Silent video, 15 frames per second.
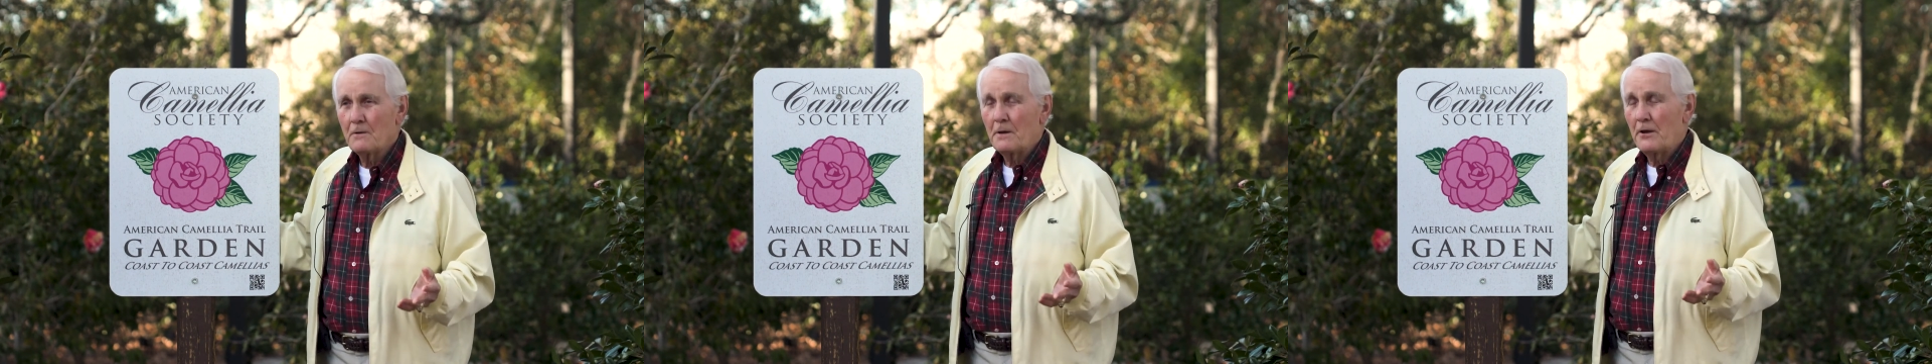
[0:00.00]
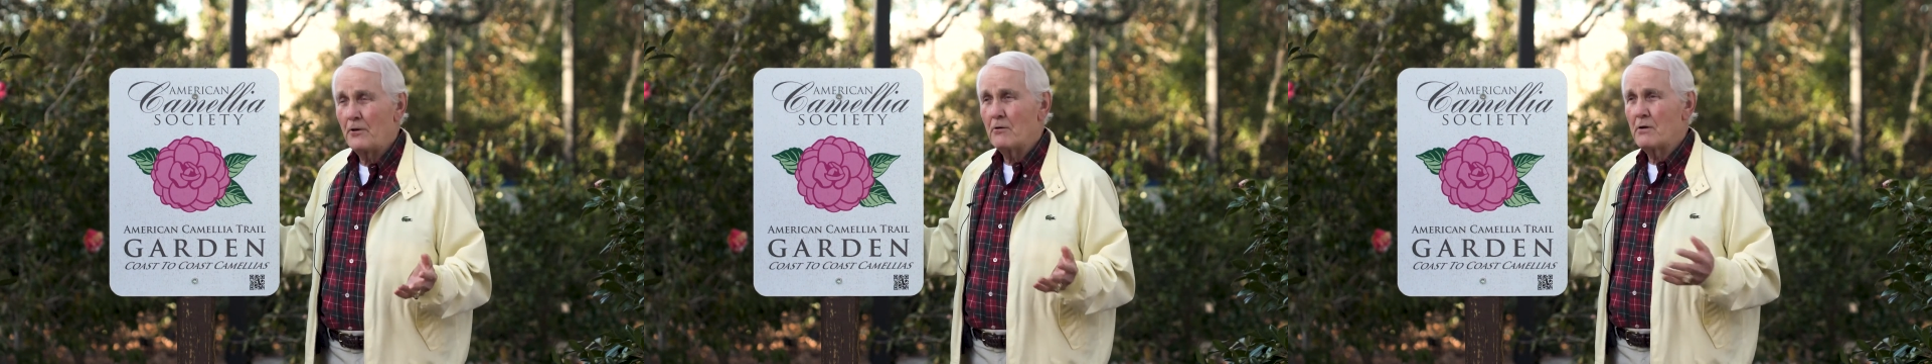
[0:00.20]

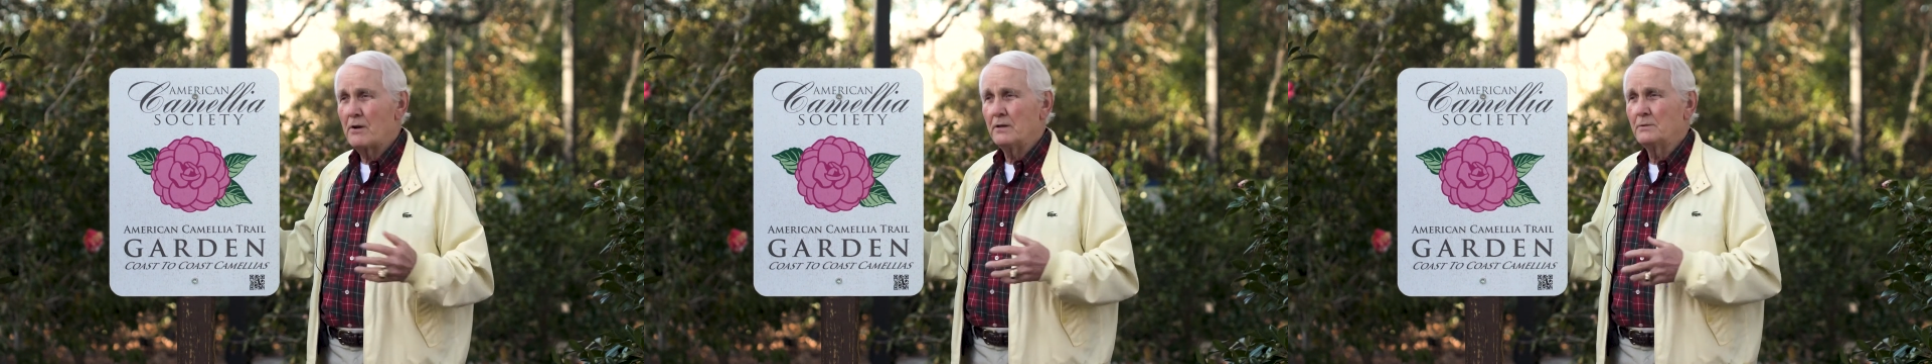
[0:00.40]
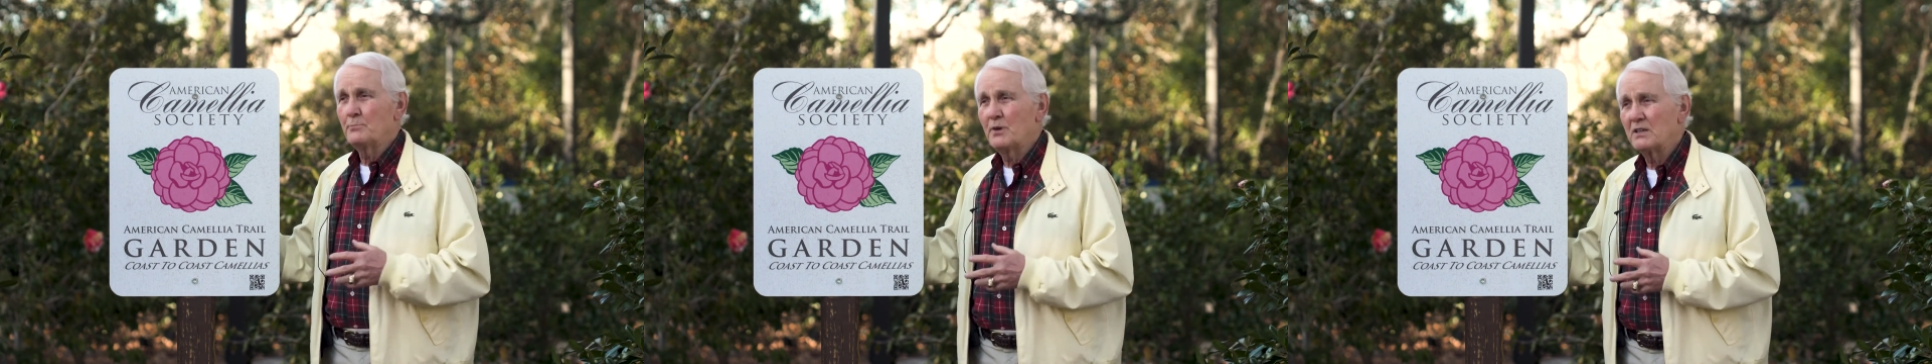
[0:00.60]
here
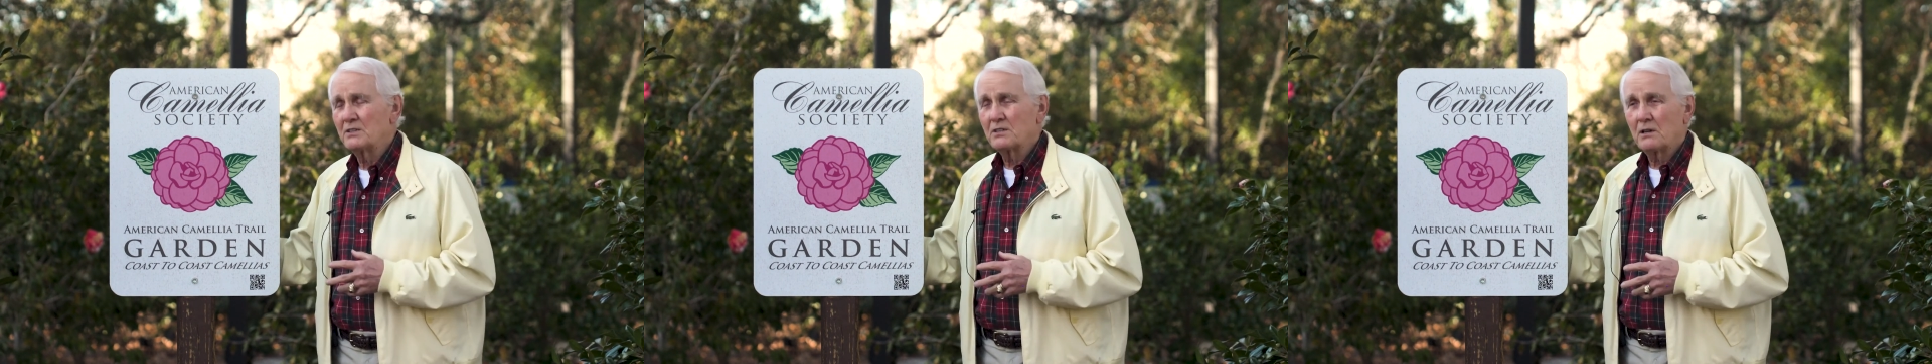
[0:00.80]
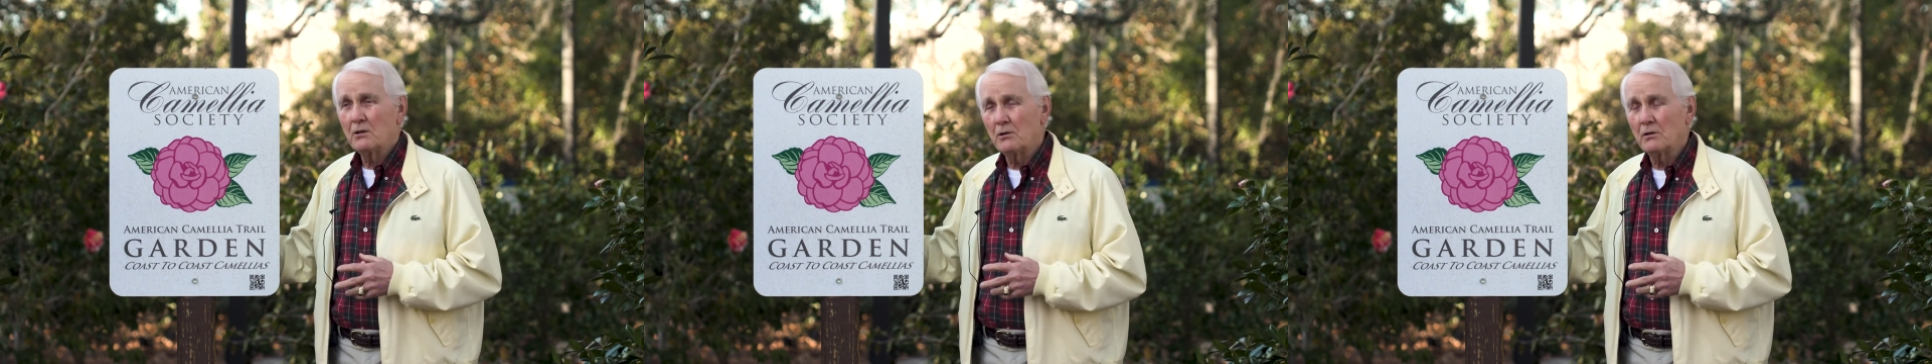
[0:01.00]
in
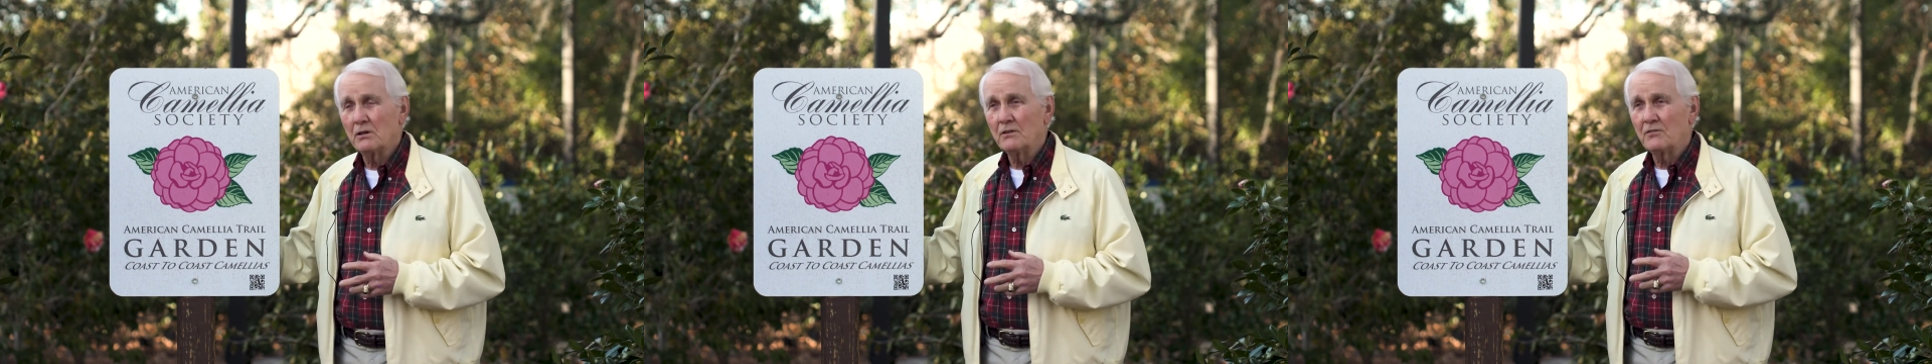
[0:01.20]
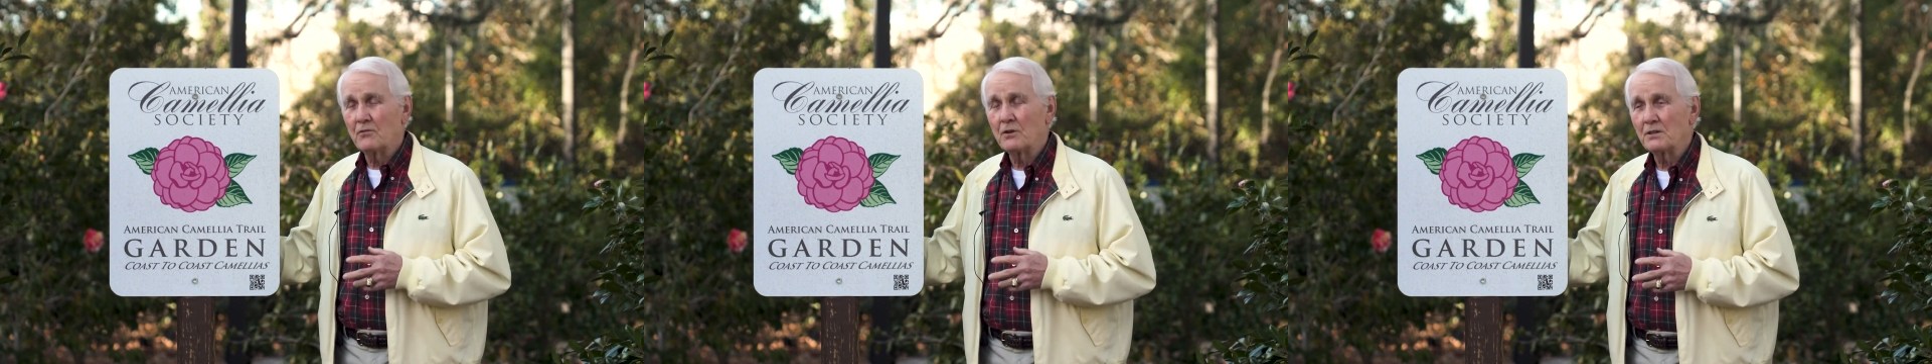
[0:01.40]

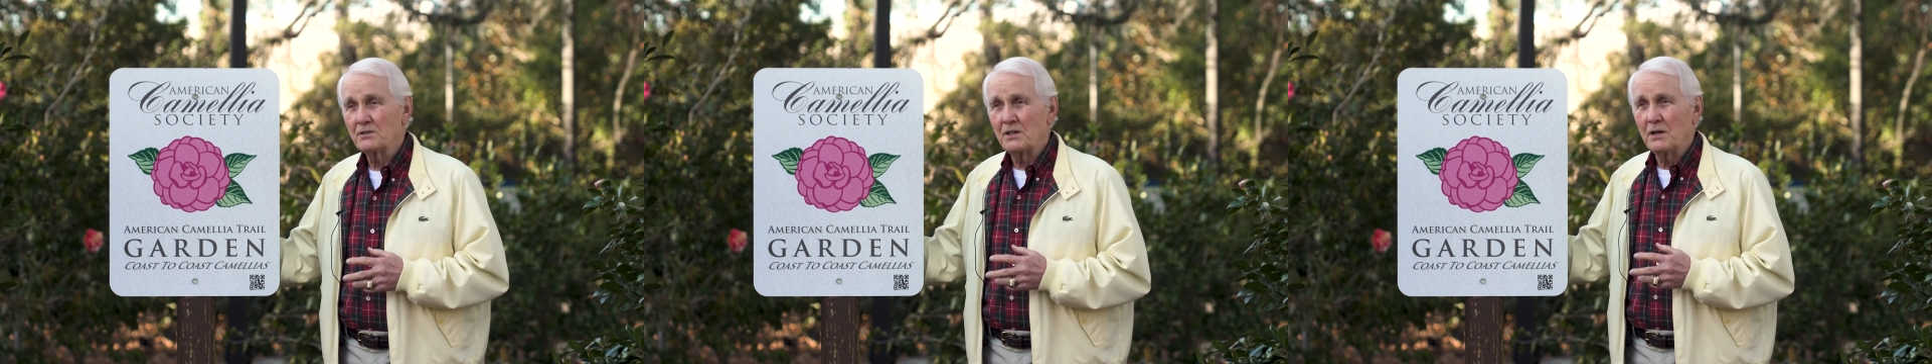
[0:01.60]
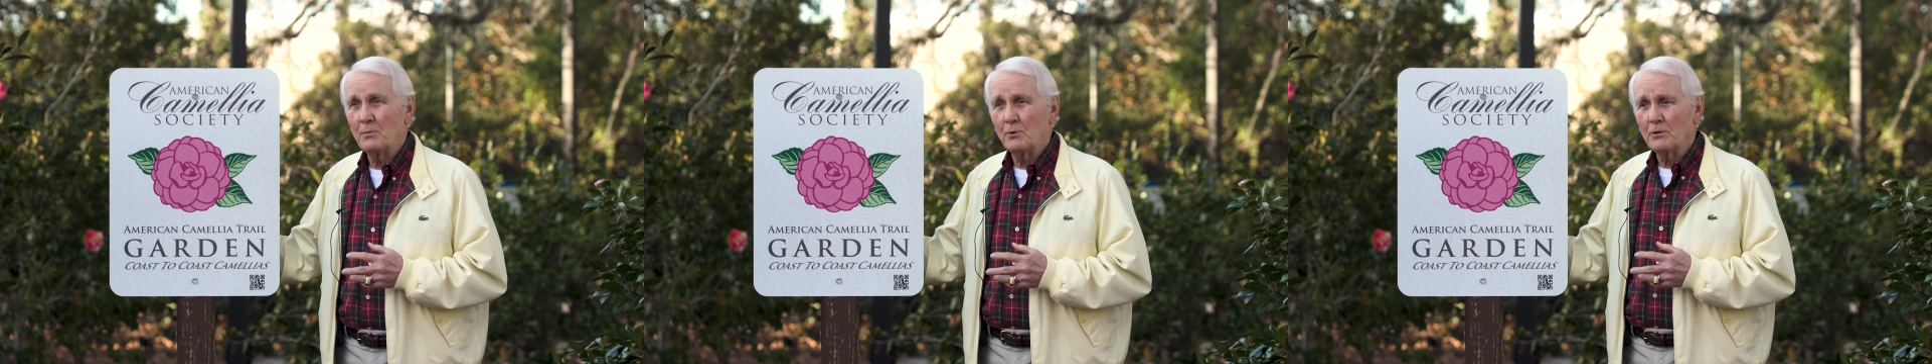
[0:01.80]
Pensacola, for
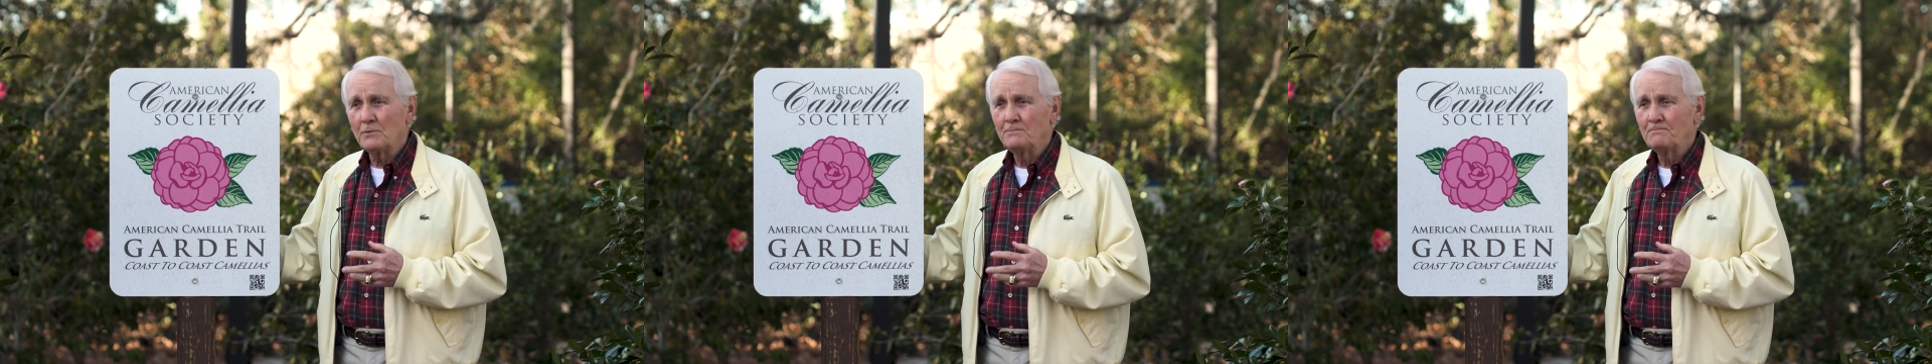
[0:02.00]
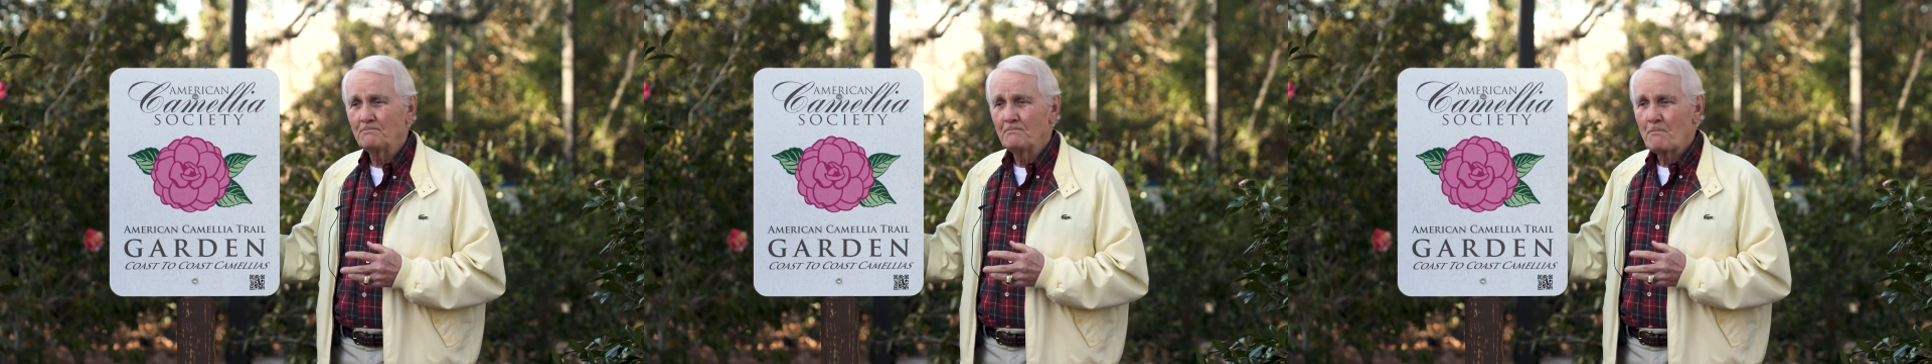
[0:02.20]
example,
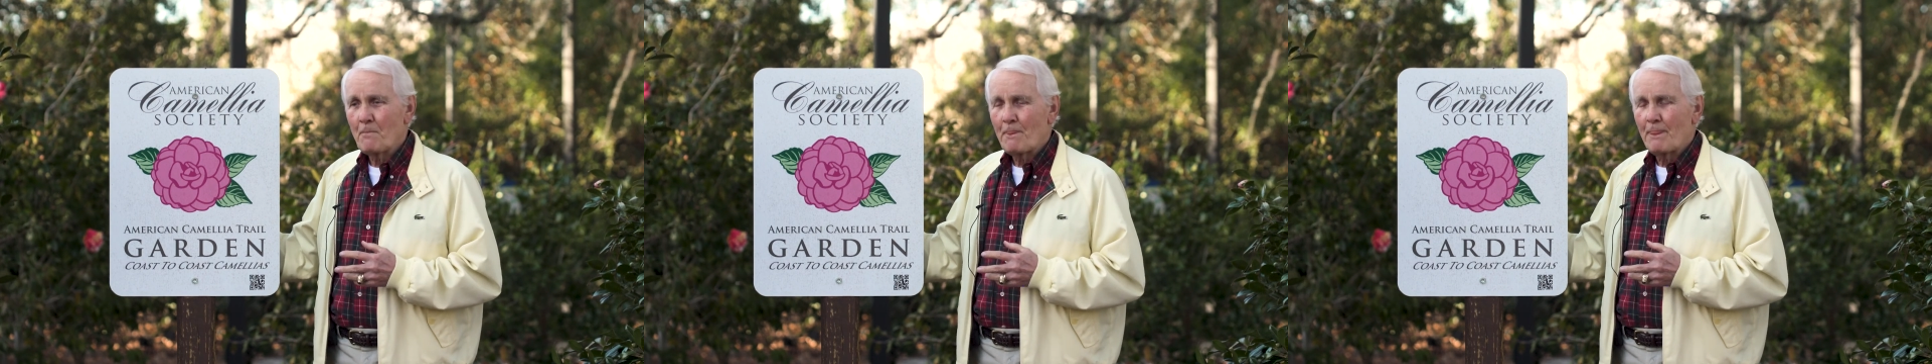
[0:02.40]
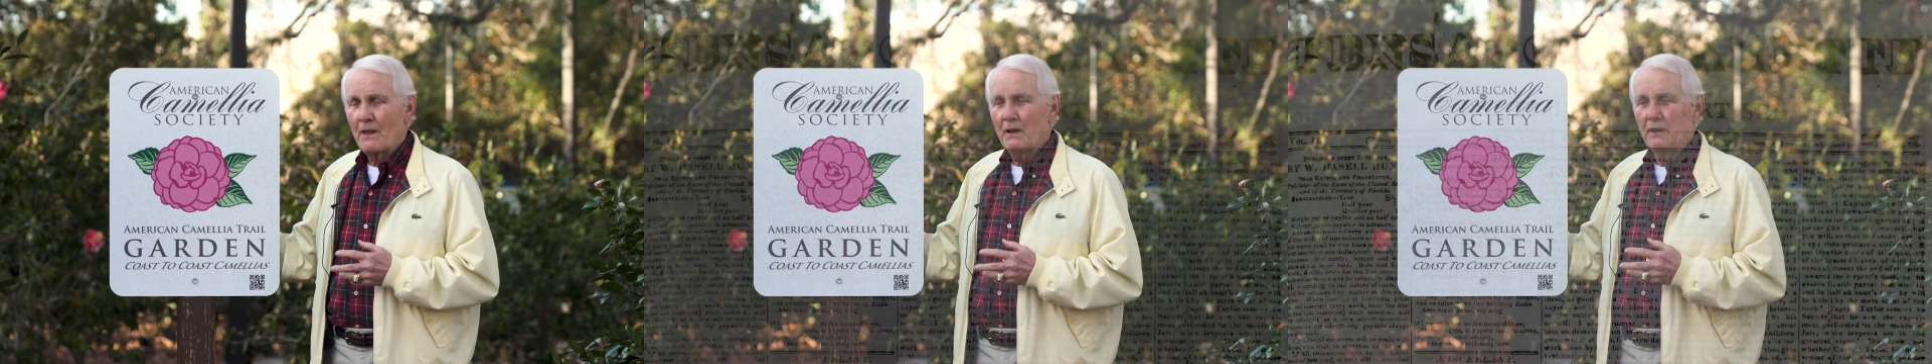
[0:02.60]

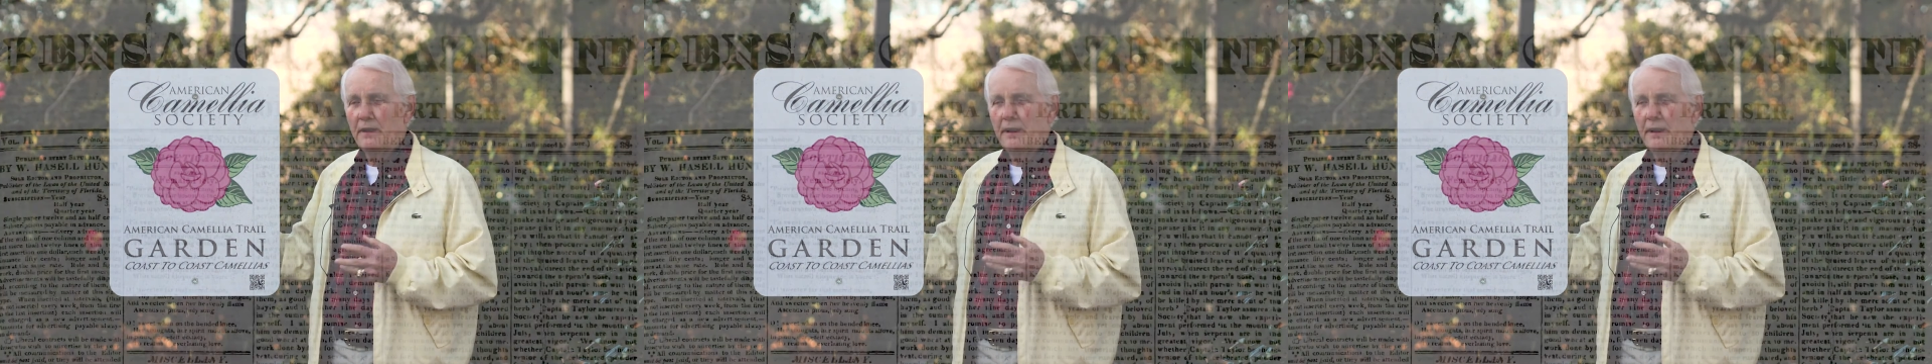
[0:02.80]
an